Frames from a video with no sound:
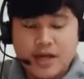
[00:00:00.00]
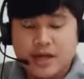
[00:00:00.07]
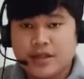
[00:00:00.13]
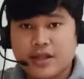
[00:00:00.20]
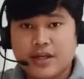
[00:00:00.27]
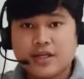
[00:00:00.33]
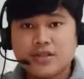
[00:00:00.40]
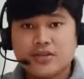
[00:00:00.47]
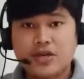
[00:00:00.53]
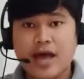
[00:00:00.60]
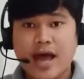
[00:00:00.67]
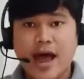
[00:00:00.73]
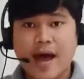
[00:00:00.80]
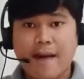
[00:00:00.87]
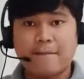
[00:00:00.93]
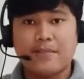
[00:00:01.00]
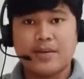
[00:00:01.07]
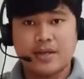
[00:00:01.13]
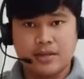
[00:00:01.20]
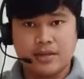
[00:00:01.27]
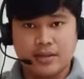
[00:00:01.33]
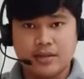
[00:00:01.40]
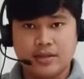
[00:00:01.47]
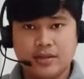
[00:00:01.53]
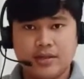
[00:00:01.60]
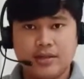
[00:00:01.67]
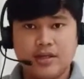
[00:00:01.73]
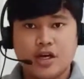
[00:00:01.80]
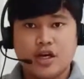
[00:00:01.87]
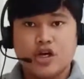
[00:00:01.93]
This
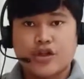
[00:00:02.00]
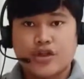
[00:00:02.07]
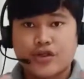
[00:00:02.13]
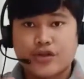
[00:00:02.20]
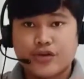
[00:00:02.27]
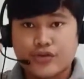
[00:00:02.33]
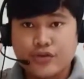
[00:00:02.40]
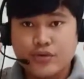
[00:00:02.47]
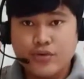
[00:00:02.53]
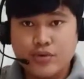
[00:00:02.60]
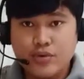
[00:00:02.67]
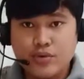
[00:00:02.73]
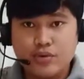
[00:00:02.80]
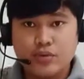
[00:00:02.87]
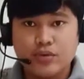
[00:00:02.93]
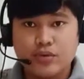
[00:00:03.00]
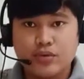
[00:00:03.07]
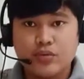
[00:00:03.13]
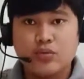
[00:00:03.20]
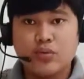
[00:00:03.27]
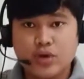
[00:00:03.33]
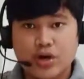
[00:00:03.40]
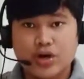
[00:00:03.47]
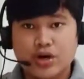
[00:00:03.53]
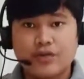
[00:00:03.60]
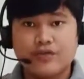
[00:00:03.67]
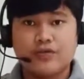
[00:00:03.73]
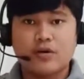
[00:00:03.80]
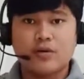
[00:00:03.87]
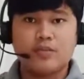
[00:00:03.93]
happened through the
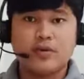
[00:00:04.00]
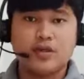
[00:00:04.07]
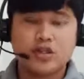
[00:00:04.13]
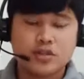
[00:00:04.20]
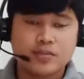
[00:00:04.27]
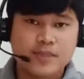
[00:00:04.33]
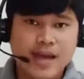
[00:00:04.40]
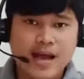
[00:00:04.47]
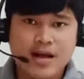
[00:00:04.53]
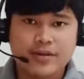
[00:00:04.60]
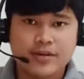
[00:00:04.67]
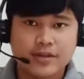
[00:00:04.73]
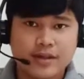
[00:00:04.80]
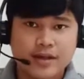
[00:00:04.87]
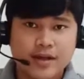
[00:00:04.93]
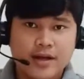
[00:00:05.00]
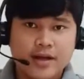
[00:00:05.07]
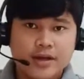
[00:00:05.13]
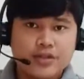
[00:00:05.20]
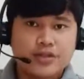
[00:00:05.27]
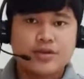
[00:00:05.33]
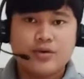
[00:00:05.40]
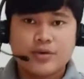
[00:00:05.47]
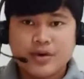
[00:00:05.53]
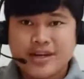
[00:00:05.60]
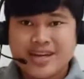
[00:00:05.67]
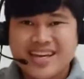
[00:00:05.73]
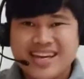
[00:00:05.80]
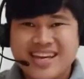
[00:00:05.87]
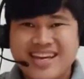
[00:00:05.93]
Word from His mouth.
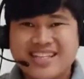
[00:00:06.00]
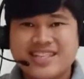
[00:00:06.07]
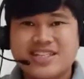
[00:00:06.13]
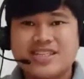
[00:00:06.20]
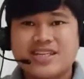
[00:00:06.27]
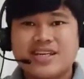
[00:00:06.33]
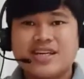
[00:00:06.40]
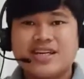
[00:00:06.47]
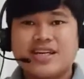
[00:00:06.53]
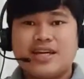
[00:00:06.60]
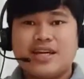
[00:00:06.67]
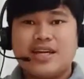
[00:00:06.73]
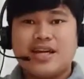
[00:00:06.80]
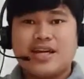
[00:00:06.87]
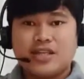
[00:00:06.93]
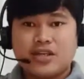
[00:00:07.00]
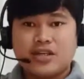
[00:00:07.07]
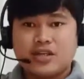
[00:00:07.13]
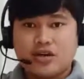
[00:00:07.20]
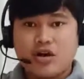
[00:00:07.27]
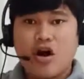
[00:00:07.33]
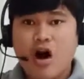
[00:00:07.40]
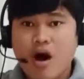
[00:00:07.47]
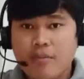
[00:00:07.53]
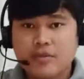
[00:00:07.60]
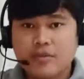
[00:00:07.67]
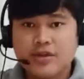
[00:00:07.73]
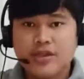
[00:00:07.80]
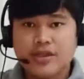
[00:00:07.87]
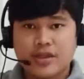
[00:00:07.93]
So it's a
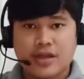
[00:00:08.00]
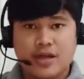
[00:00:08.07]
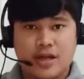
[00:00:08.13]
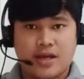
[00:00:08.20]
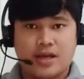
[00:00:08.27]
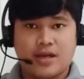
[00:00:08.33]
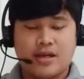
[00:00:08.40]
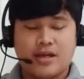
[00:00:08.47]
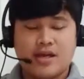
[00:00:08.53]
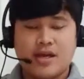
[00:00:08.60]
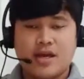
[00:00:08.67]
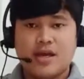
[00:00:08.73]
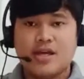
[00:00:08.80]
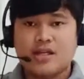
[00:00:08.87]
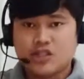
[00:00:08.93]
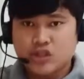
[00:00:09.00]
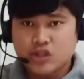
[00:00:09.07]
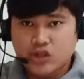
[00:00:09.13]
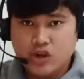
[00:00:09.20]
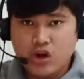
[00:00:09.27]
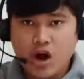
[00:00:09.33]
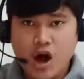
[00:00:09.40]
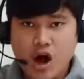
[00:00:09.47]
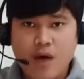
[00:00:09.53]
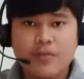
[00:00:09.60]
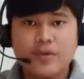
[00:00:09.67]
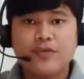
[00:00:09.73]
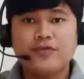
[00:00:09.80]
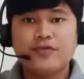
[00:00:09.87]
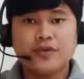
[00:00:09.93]
common thing. It's
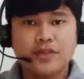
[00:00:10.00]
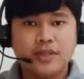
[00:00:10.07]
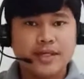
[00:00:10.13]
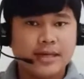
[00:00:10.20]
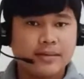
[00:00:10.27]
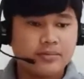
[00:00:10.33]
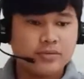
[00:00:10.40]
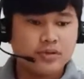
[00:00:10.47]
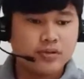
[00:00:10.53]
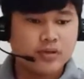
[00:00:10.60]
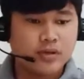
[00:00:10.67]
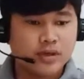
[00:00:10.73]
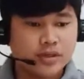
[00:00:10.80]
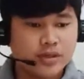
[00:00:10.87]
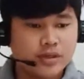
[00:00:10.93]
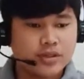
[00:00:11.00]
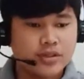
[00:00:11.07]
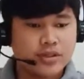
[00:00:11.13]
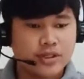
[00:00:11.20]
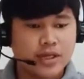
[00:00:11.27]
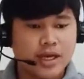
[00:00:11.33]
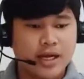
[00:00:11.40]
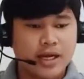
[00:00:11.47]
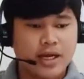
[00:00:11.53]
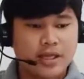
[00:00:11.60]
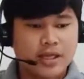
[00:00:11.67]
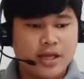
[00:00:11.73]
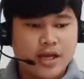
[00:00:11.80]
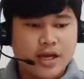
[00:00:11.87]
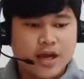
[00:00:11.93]
common for them to
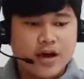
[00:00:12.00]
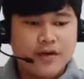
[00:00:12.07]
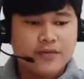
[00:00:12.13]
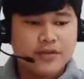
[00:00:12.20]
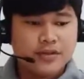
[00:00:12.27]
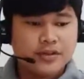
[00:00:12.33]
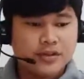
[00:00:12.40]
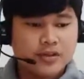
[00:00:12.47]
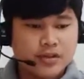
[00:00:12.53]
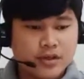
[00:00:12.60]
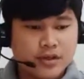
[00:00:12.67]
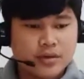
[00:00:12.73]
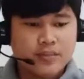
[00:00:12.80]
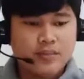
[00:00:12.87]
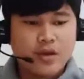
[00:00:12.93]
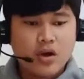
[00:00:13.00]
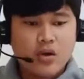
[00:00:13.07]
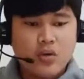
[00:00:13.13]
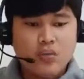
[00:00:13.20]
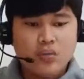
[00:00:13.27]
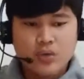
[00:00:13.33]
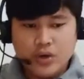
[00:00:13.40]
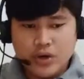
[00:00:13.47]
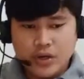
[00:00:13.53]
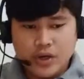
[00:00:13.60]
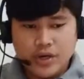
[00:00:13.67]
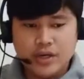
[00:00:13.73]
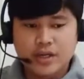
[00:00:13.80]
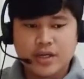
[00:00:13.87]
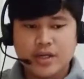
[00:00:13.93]
understand of the term
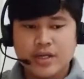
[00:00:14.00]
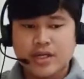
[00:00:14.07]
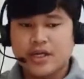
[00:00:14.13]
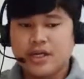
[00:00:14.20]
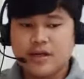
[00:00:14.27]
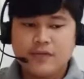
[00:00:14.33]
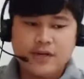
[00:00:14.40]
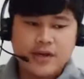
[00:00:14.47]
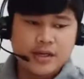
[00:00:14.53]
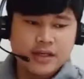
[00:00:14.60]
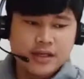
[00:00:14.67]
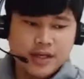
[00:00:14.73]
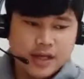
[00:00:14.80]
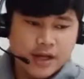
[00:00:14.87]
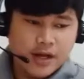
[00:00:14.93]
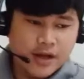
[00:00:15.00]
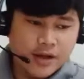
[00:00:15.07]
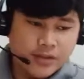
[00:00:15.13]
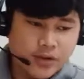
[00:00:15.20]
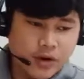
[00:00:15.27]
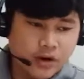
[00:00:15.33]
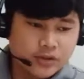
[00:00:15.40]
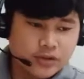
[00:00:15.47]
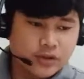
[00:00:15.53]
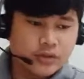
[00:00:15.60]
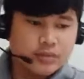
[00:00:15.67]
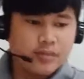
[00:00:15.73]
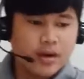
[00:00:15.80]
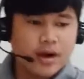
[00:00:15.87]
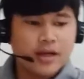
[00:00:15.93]
Word. Even
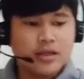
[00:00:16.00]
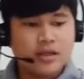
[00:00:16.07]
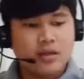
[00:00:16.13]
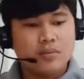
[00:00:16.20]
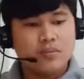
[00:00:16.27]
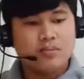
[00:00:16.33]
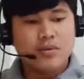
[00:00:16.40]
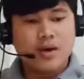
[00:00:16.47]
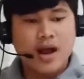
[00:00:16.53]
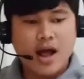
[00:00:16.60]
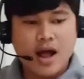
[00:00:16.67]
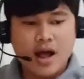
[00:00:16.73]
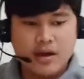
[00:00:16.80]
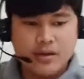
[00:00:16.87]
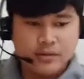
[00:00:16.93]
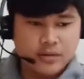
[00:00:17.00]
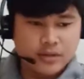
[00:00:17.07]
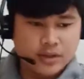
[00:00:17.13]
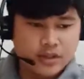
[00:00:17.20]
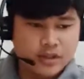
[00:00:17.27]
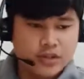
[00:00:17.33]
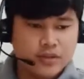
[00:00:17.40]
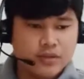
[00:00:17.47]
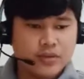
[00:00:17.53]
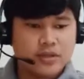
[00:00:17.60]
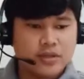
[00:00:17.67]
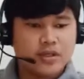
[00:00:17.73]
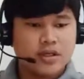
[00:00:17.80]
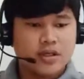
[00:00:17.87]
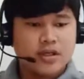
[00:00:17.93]
Dr. Michael Brown, a
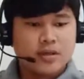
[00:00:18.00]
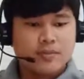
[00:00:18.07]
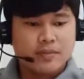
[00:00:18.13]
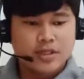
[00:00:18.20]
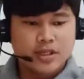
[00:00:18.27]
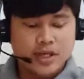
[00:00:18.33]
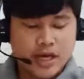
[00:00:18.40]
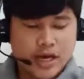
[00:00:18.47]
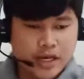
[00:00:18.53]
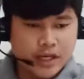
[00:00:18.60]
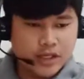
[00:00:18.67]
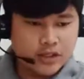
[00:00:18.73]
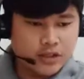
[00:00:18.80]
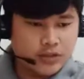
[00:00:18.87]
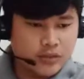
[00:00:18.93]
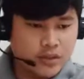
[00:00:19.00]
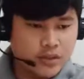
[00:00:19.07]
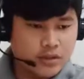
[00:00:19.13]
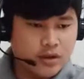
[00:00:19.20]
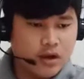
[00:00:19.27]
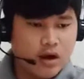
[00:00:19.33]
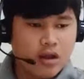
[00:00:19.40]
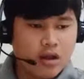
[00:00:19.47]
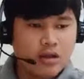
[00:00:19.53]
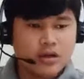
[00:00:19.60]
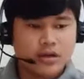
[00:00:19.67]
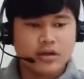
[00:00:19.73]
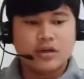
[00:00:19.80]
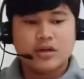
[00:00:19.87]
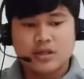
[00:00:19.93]
Jewish Messianic Jewish
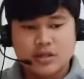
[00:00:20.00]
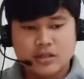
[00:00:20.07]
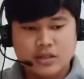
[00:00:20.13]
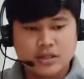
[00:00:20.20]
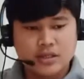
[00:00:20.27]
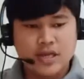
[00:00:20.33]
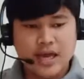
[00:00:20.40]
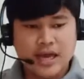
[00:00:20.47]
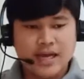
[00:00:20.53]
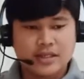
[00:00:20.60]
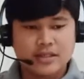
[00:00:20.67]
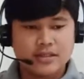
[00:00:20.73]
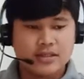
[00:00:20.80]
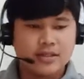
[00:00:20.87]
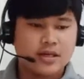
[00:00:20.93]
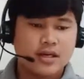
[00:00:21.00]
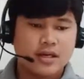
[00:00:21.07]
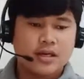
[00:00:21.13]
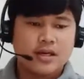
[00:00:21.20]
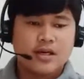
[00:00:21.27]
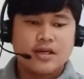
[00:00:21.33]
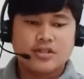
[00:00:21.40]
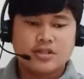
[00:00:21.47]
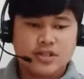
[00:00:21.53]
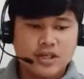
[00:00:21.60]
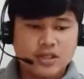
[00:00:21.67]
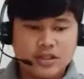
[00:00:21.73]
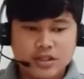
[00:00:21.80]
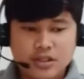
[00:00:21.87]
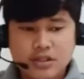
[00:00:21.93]
scholar, says,
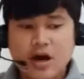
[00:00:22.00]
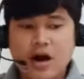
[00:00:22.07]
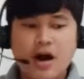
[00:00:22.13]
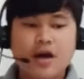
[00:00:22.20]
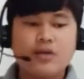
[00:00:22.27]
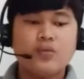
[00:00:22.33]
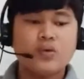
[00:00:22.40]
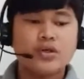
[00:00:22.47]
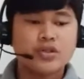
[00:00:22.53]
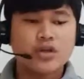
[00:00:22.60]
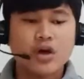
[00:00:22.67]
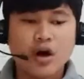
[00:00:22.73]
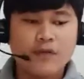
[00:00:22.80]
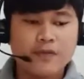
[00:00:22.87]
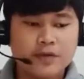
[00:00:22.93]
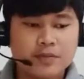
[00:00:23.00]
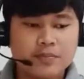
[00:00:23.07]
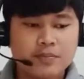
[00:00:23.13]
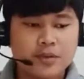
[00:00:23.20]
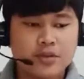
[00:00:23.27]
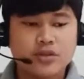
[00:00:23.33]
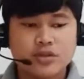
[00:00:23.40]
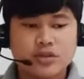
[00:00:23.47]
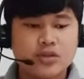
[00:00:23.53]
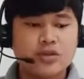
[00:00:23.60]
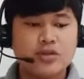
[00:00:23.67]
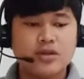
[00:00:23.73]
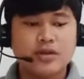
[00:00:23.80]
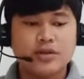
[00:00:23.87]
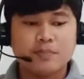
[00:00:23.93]
since God was often
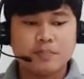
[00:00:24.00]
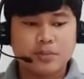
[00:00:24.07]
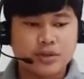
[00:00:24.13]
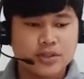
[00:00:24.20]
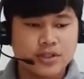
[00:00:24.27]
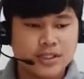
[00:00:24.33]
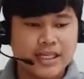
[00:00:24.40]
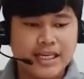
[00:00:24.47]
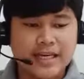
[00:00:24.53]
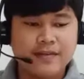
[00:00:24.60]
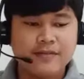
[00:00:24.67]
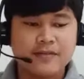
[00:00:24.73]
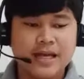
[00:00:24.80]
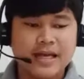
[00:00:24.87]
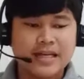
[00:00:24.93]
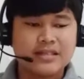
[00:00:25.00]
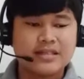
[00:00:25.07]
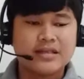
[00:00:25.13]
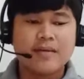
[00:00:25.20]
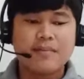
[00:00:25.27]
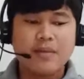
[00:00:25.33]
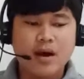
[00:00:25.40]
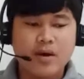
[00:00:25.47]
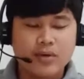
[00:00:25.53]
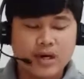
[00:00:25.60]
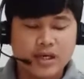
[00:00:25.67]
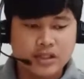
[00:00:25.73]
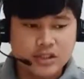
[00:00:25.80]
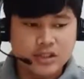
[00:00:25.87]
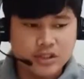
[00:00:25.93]
perceived as somehow
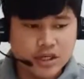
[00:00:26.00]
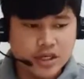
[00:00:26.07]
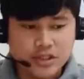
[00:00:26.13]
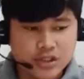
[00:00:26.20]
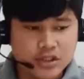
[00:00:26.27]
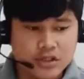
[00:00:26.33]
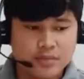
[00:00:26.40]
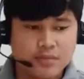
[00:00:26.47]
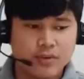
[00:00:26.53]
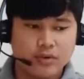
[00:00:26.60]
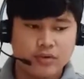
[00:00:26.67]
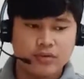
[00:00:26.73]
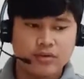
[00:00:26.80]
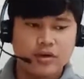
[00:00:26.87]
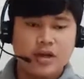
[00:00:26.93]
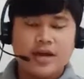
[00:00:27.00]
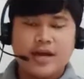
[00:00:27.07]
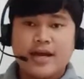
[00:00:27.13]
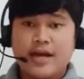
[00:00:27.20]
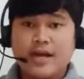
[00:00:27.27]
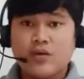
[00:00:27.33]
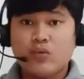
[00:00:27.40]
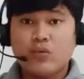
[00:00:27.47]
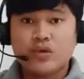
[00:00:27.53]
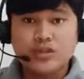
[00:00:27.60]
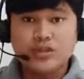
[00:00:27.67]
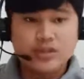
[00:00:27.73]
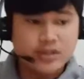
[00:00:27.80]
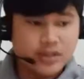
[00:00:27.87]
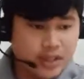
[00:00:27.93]
untouchable, it
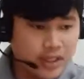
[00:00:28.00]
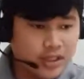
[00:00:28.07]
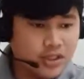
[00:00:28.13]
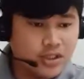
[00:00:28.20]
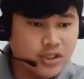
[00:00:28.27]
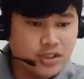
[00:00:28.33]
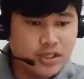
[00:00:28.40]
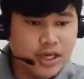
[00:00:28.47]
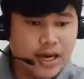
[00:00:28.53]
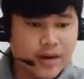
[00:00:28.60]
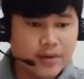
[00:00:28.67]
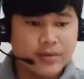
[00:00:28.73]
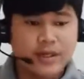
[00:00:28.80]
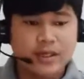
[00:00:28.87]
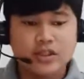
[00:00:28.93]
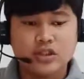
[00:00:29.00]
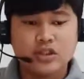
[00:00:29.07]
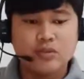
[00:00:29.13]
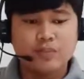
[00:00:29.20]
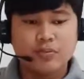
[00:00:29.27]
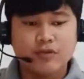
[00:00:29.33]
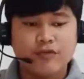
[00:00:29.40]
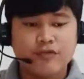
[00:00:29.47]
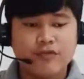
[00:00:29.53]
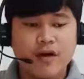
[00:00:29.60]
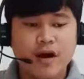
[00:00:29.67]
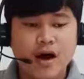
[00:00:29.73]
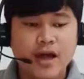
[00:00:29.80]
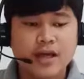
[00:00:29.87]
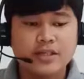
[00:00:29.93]
was necessary to
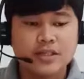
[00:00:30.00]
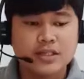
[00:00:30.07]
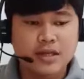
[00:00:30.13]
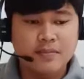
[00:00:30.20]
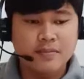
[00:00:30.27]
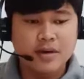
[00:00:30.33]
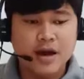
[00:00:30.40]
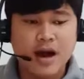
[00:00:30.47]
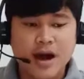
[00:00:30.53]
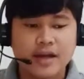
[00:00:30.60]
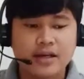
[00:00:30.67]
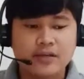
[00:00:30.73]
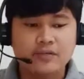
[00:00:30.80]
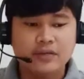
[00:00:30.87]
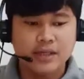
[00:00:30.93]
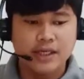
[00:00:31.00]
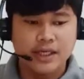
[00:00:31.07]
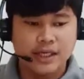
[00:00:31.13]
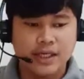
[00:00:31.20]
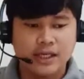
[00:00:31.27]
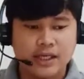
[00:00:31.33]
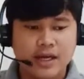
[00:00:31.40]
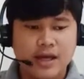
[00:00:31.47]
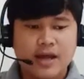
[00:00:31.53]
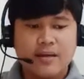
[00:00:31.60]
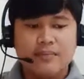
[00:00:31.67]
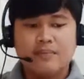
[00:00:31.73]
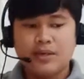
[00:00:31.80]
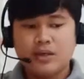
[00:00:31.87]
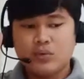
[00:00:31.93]
provide some kind of link
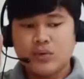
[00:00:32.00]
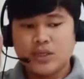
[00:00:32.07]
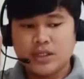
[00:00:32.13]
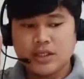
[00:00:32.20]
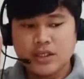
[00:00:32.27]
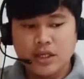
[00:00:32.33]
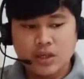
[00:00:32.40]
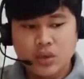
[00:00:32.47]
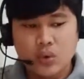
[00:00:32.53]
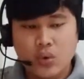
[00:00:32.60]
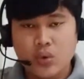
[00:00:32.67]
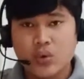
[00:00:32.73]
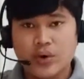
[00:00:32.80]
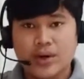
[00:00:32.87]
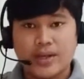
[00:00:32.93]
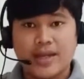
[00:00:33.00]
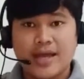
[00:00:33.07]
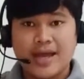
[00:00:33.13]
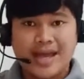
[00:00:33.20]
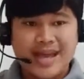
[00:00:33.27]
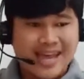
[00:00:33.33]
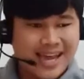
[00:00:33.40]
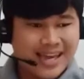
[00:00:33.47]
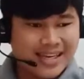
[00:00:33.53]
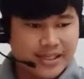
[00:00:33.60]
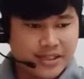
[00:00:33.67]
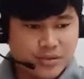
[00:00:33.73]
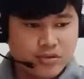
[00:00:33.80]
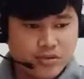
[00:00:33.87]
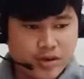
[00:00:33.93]
between the Lord and
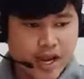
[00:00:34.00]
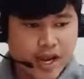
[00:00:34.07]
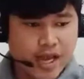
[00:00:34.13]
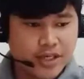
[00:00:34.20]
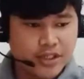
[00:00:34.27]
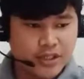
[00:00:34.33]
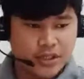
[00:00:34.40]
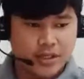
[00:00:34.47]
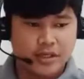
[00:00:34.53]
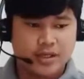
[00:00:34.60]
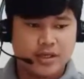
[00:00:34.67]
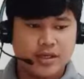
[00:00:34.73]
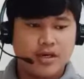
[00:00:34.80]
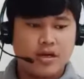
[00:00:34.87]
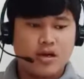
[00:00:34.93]
His creation.